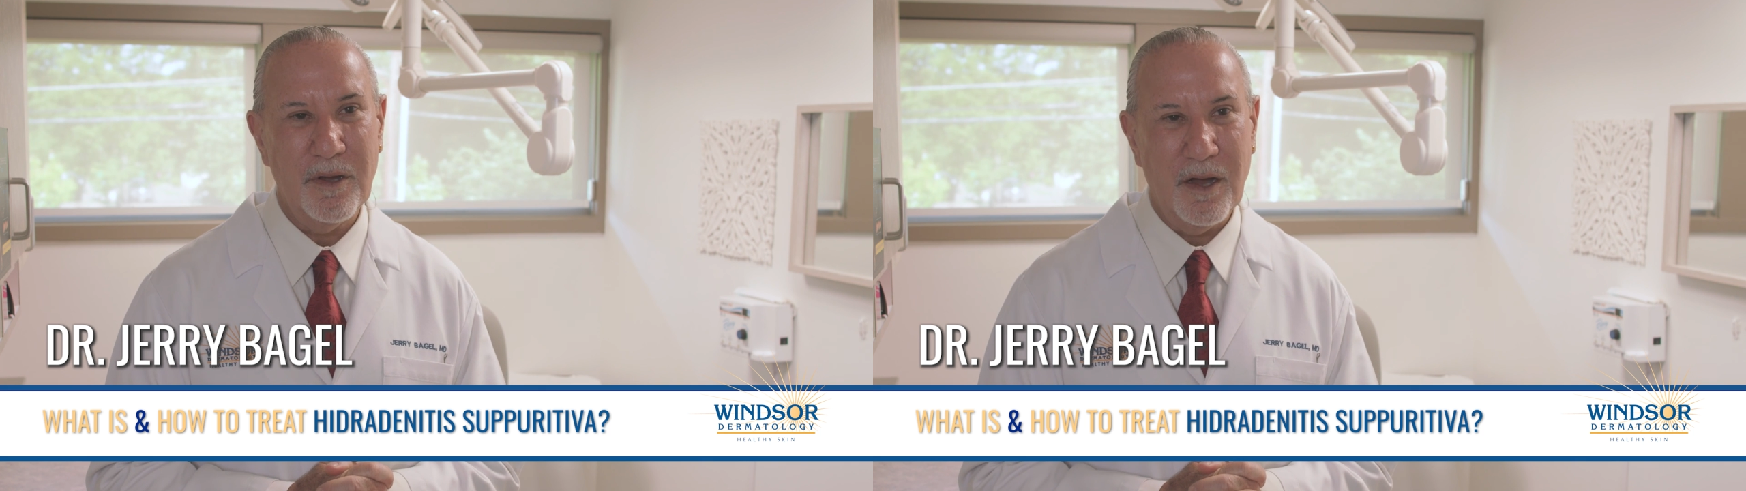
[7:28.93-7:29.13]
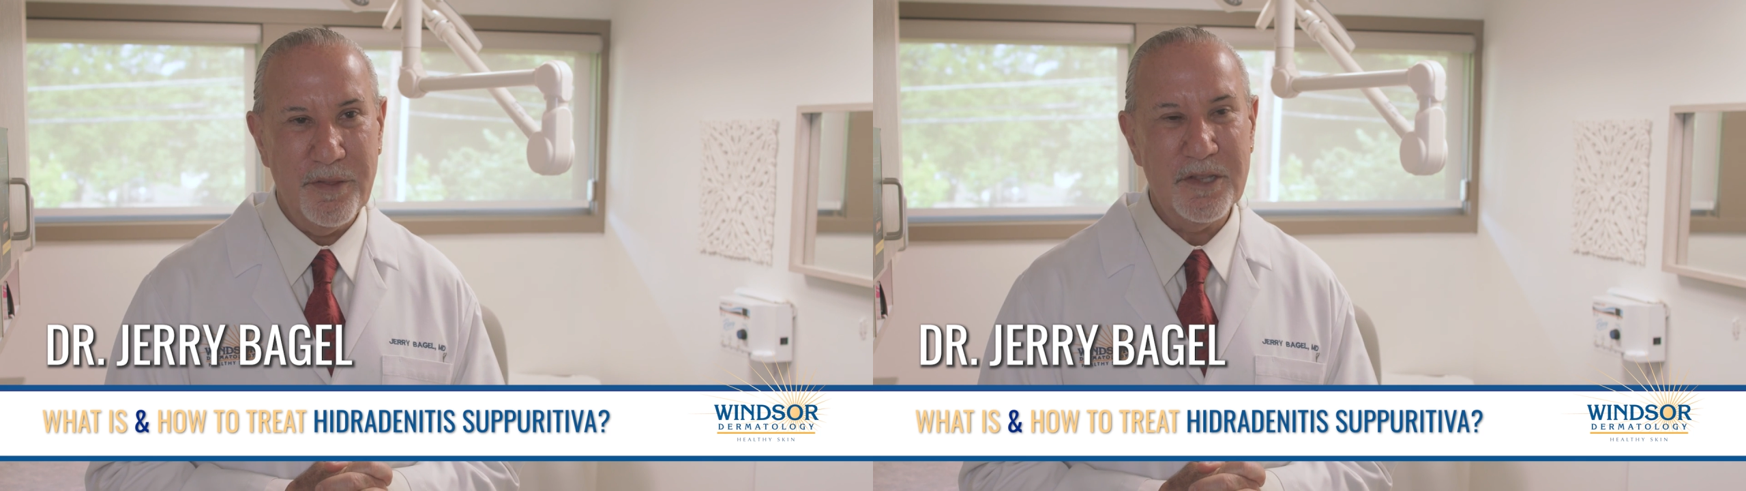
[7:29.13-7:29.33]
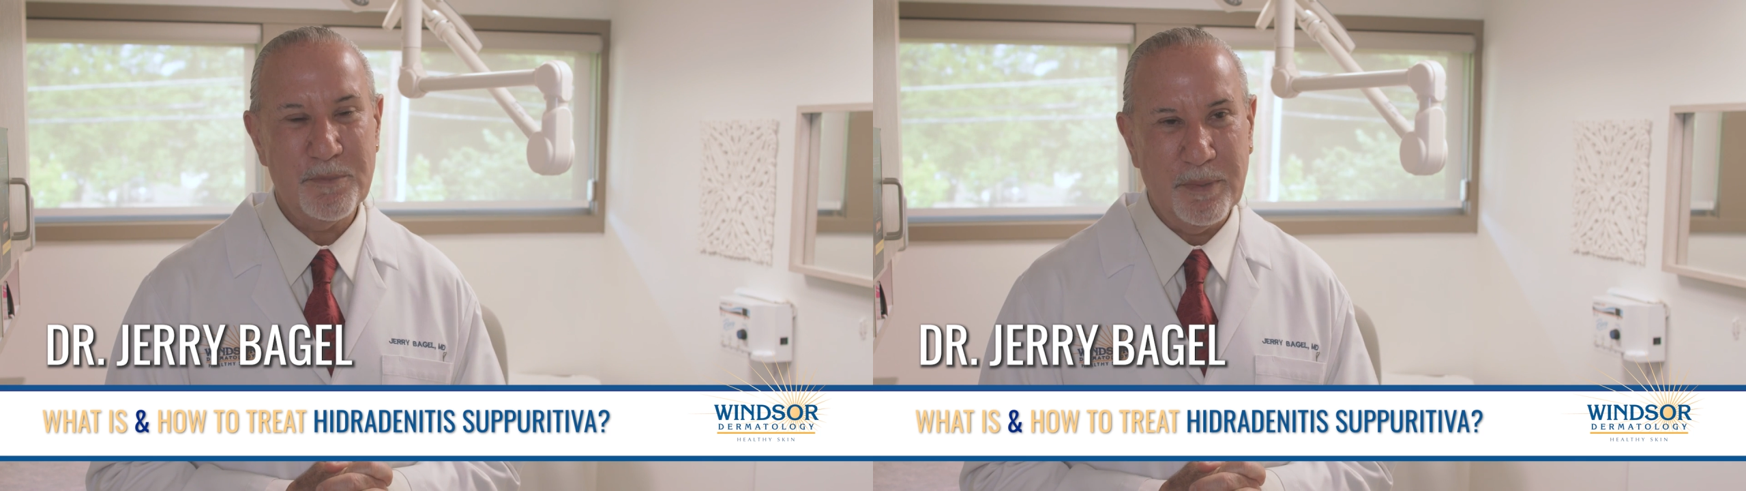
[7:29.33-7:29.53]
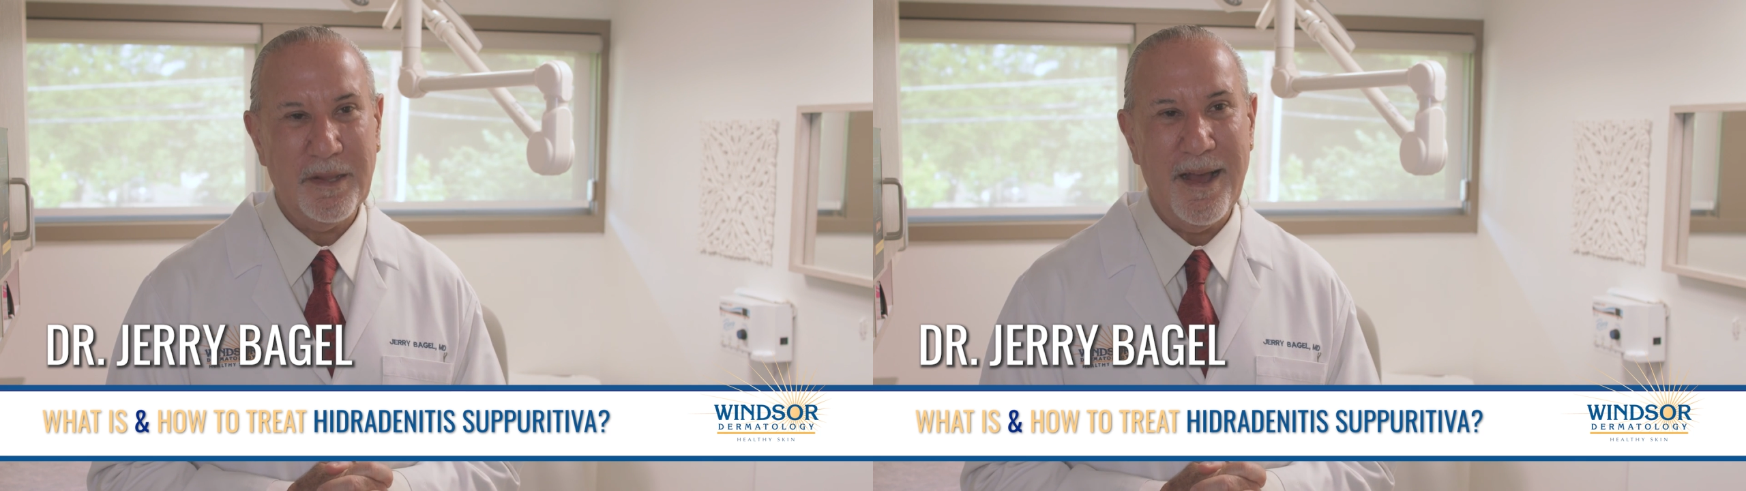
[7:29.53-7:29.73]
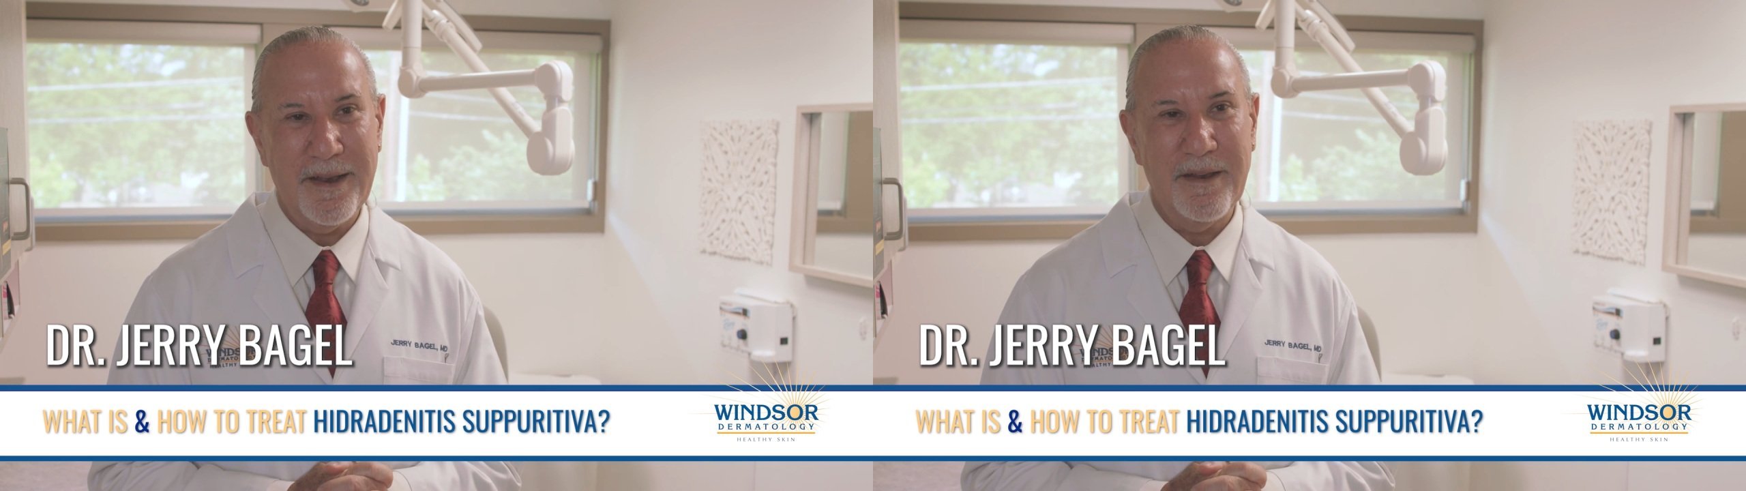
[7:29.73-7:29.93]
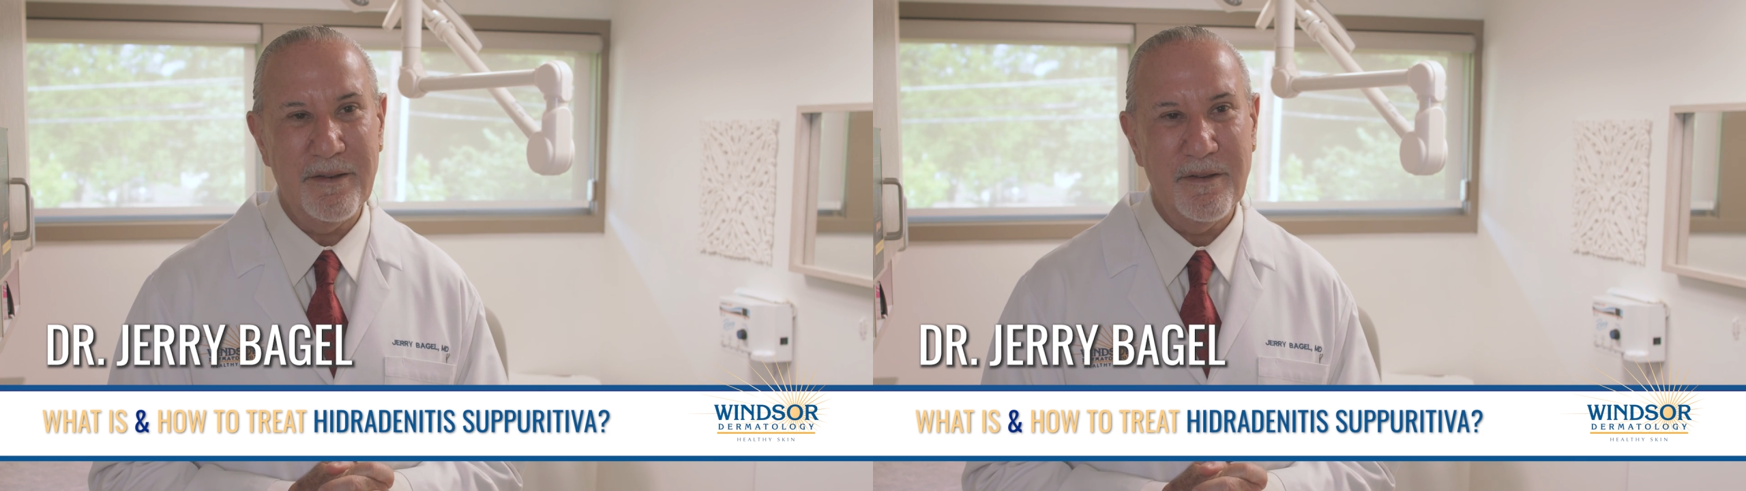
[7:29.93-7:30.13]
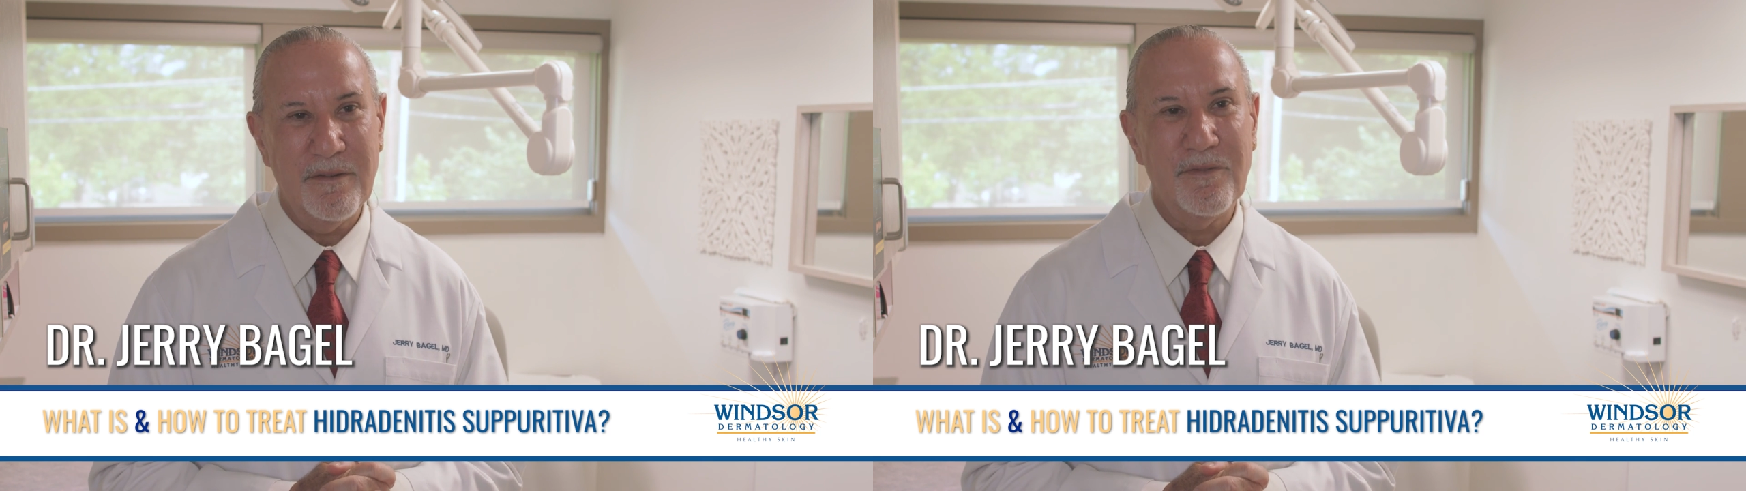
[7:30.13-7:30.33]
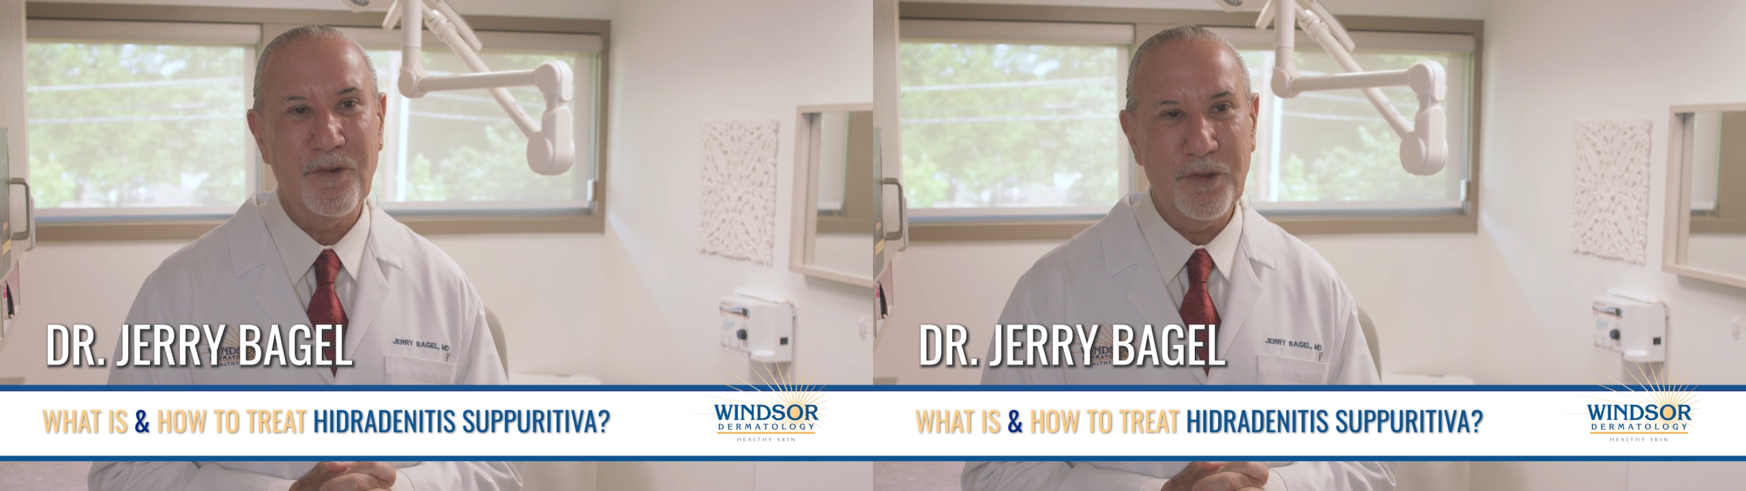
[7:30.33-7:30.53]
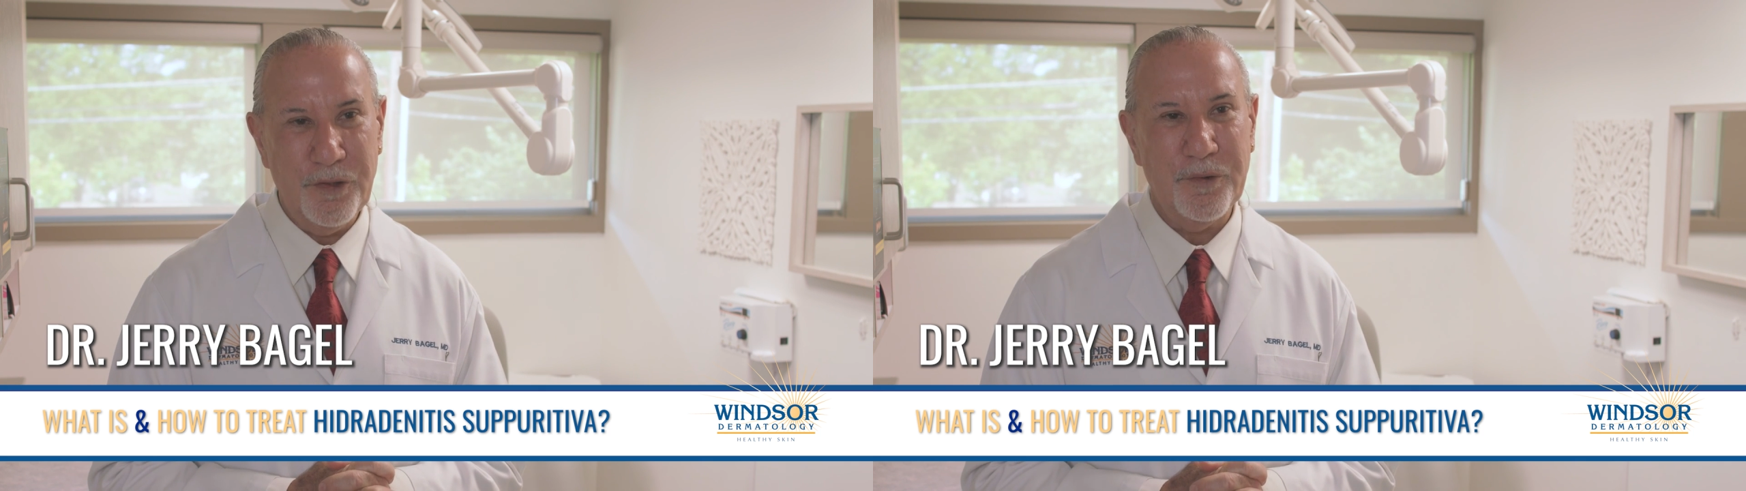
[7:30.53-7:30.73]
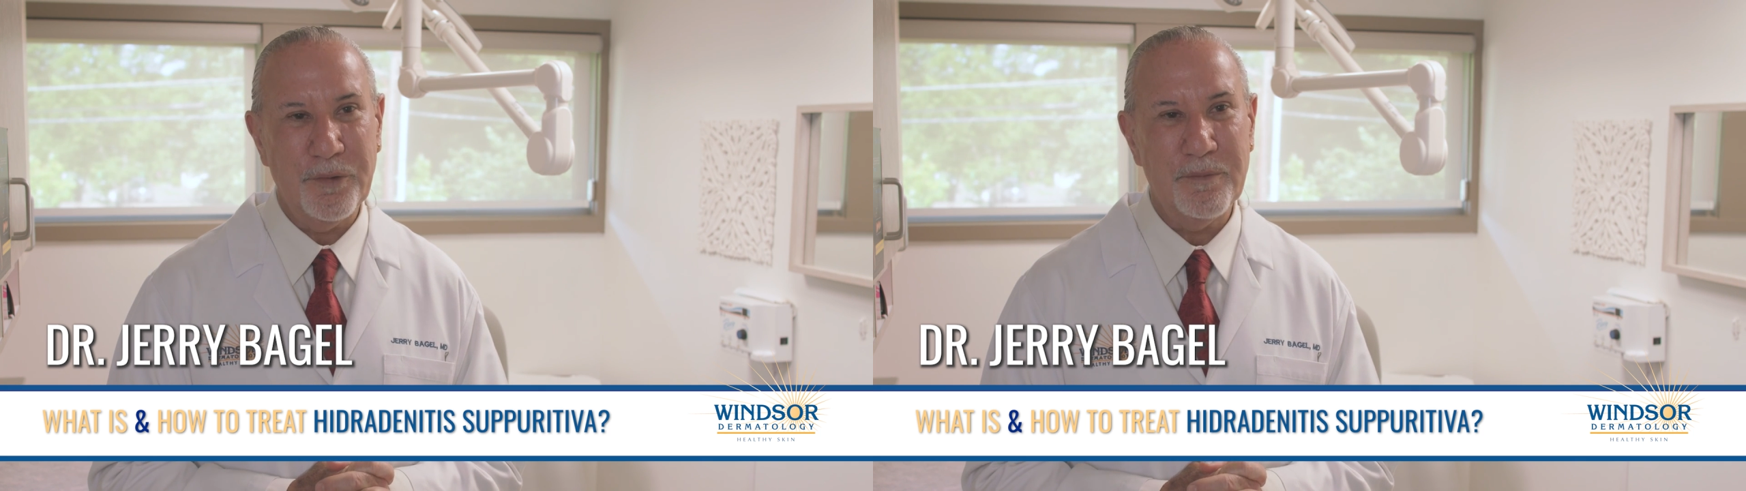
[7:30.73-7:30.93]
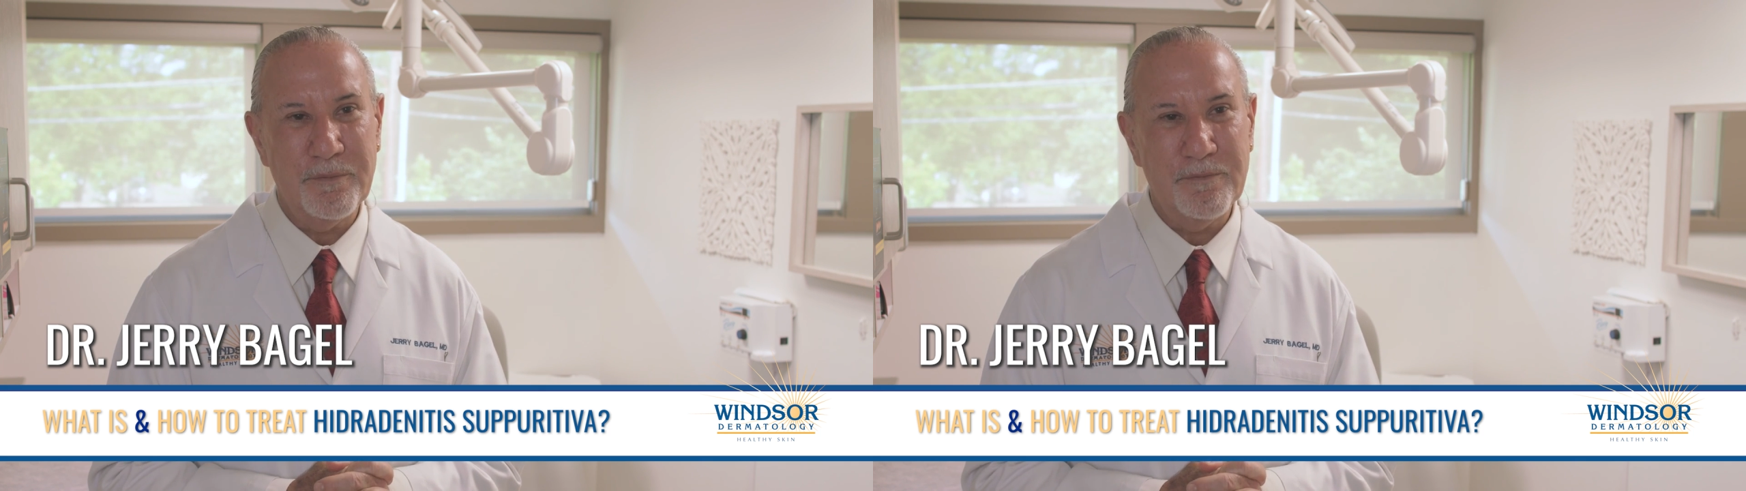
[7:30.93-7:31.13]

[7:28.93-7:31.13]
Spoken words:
on this planet for you.